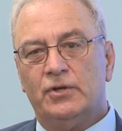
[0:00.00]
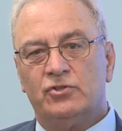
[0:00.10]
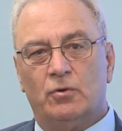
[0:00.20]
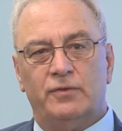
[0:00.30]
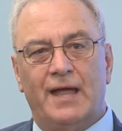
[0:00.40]

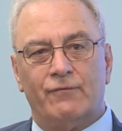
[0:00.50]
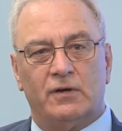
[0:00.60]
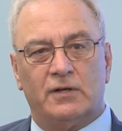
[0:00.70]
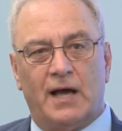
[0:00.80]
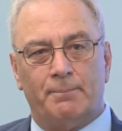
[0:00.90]
So never
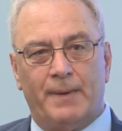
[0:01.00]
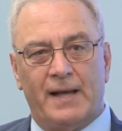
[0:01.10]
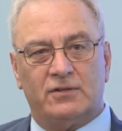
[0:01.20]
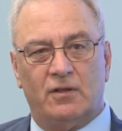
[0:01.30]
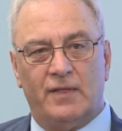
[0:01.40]
got
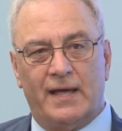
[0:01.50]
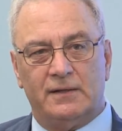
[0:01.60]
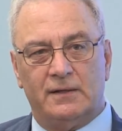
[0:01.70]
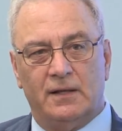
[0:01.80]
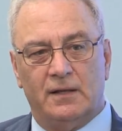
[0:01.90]
back to
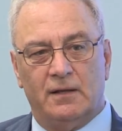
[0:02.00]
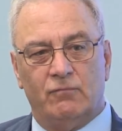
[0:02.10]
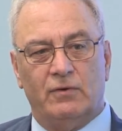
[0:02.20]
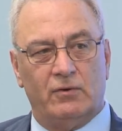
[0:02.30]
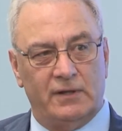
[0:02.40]
that
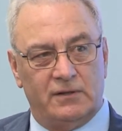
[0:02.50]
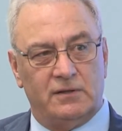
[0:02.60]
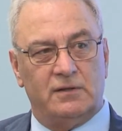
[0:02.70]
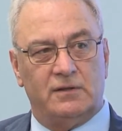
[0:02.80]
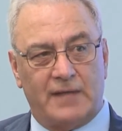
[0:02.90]
really
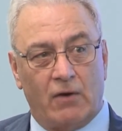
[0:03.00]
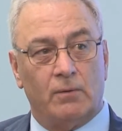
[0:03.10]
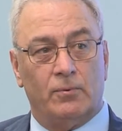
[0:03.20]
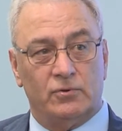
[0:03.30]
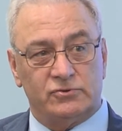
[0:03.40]

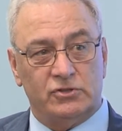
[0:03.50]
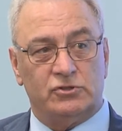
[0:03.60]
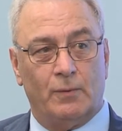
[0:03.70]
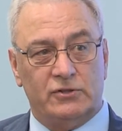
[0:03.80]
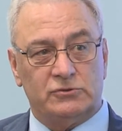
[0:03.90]
terrible
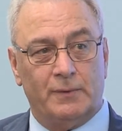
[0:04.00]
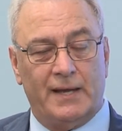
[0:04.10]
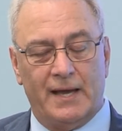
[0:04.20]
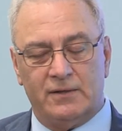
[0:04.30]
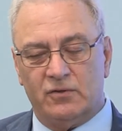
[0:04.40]
situation we
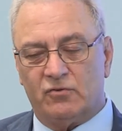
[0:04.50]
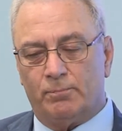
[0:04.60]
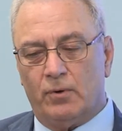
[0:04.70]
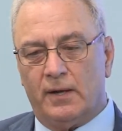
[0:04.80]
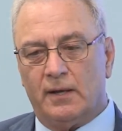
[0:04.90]
had in the
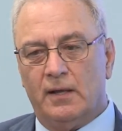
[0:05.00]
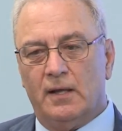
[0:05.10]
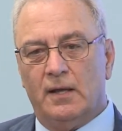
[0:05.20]
spring.